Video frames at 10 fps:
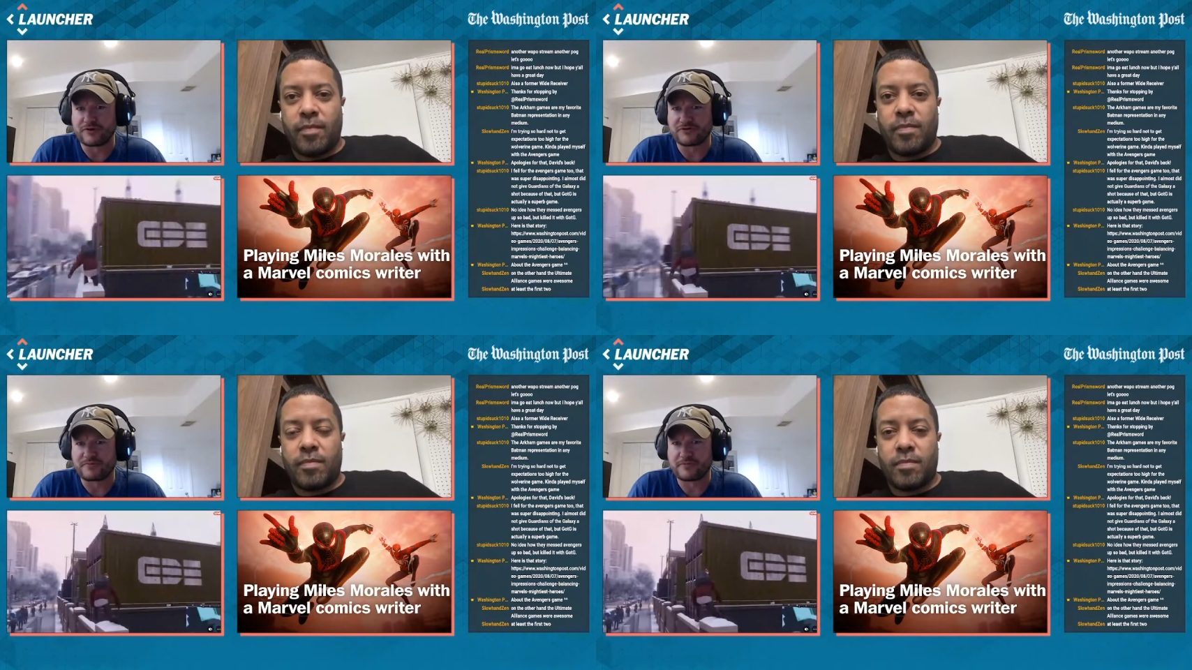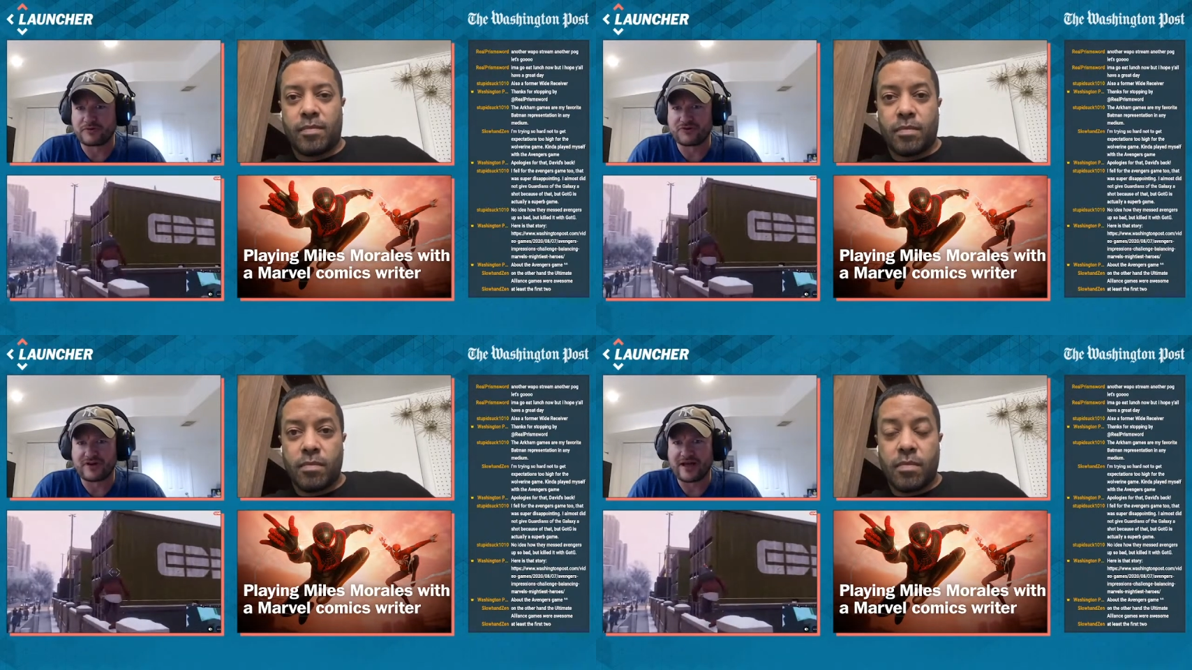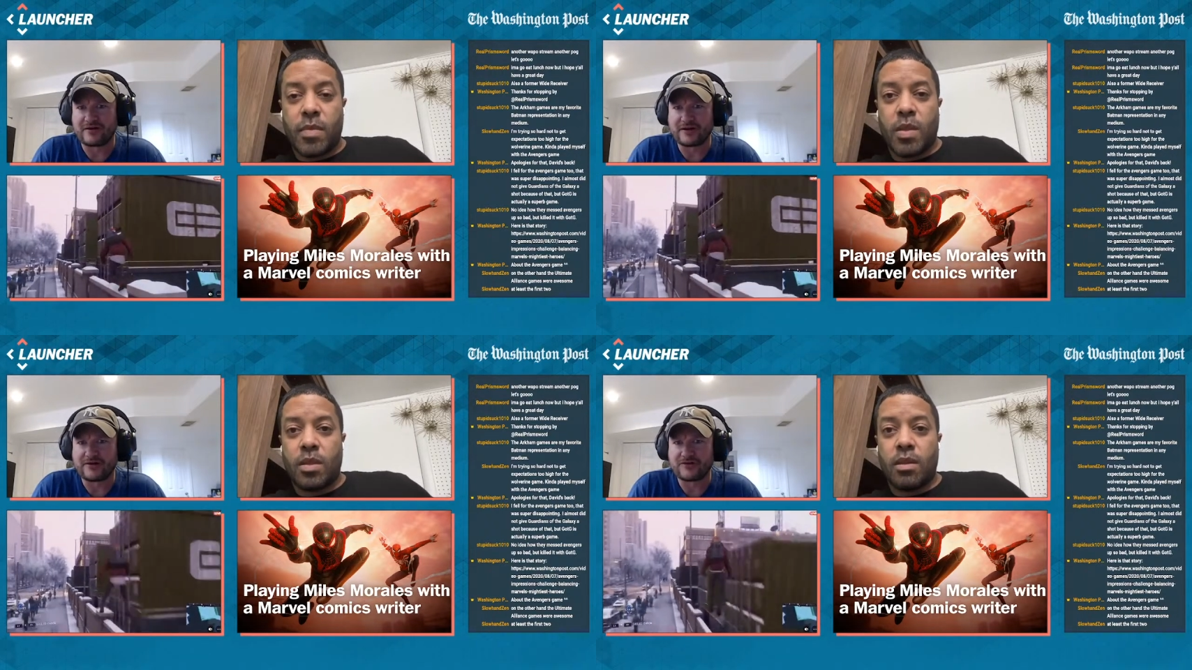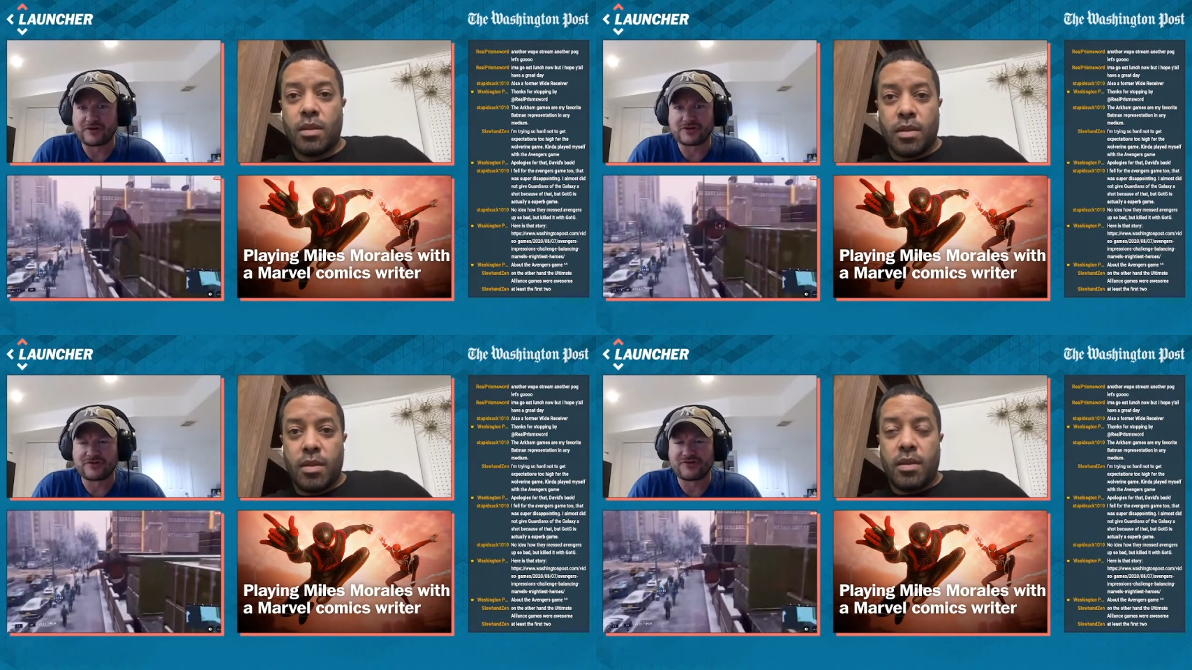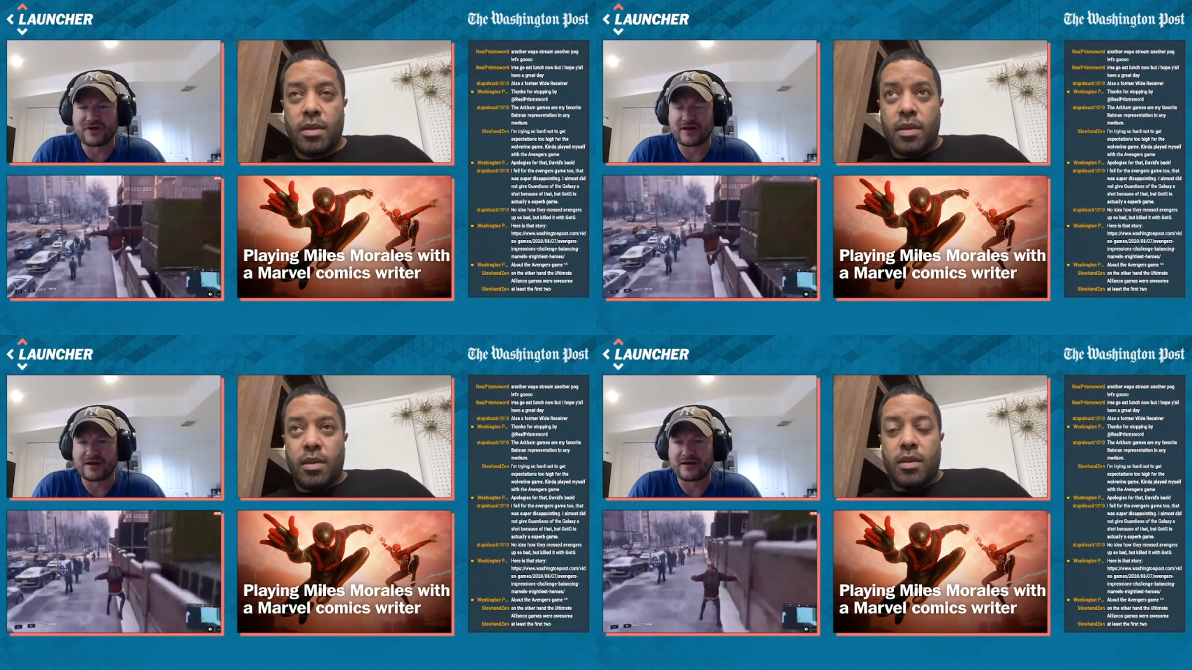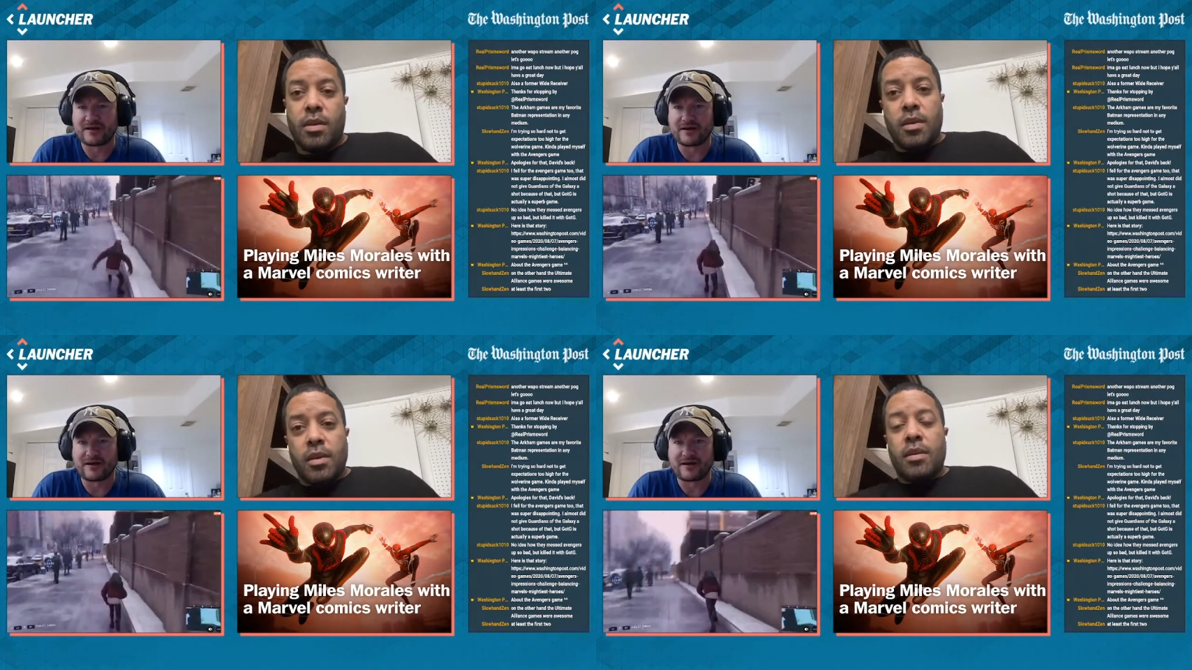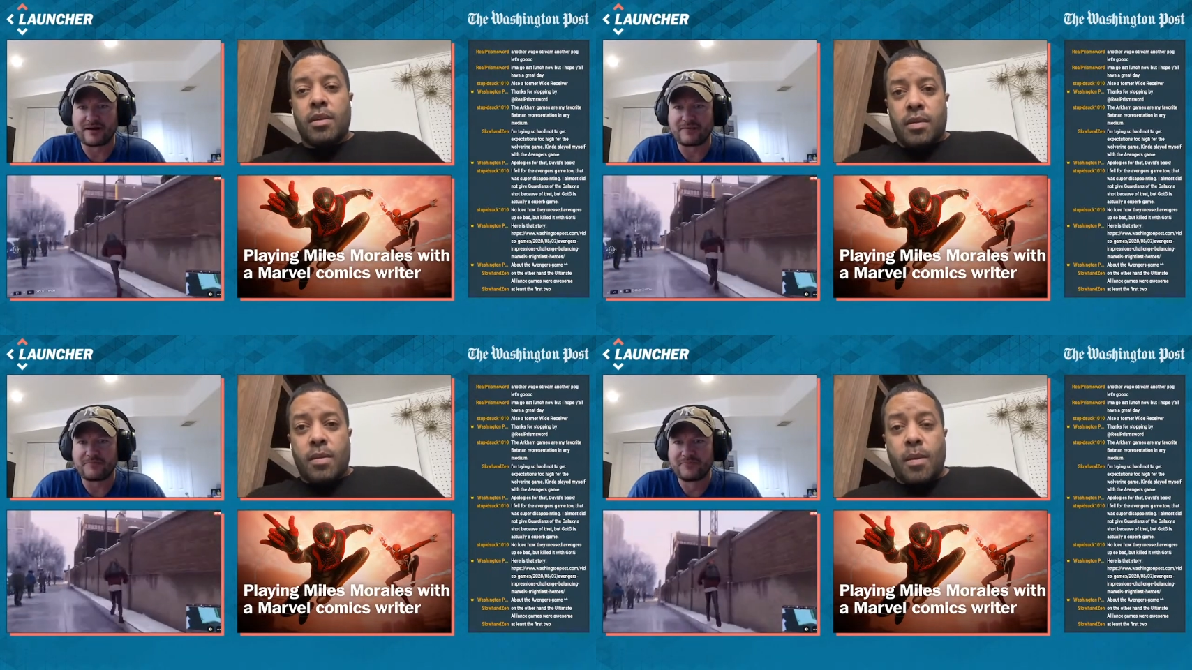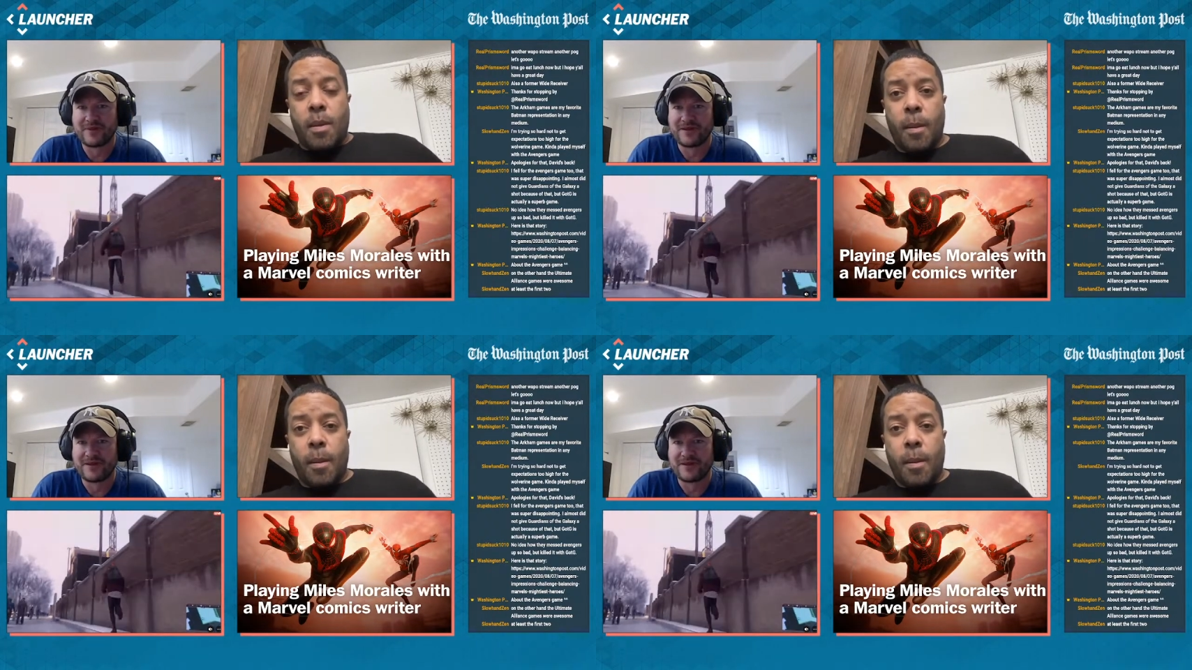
Speaker 1: or split personalities, I should say. Um,